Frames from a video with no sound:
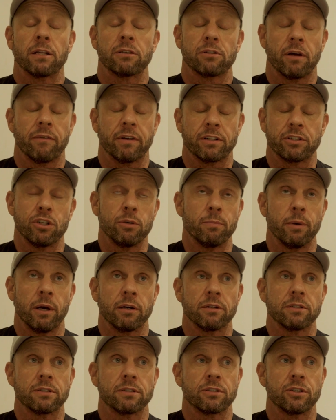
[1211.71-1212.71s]
I've had 2
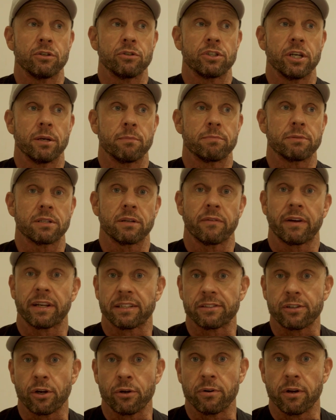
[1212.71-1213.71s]
burgers, 2 chips, I've had a
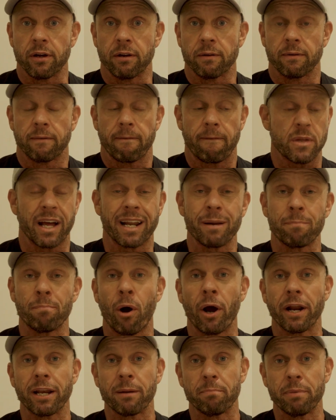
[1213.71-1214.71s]
donut. I had a
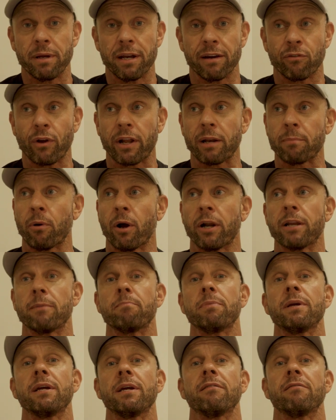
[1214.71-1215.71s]
pint of beer. I've not had a pint
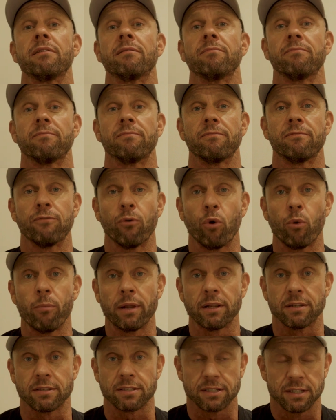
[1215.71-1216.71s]
of beer in 4
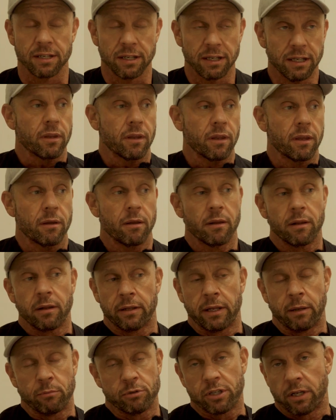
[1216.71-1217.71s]
months.
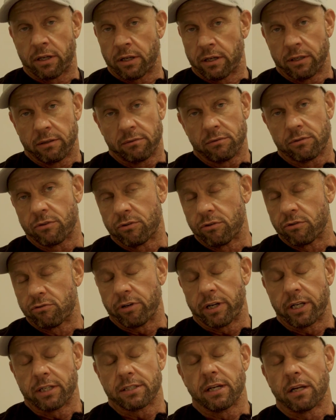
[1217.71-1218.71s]
Now I'm just gonna
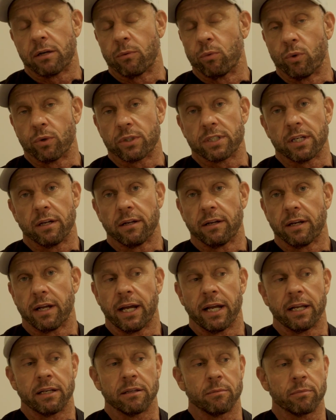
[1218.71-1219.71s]
drink a ton of water
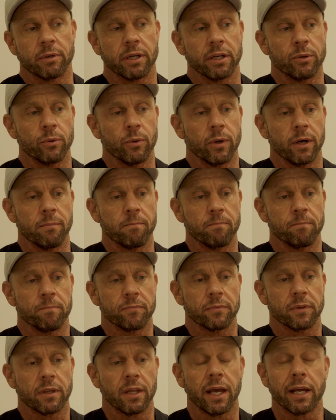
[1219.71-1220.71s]
and I'm gonna
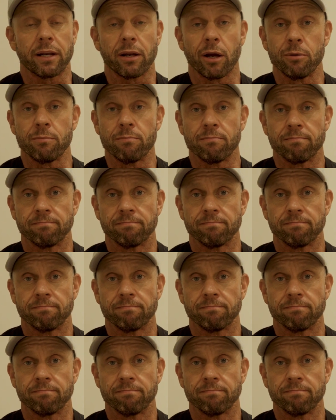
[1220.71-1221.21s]
head home.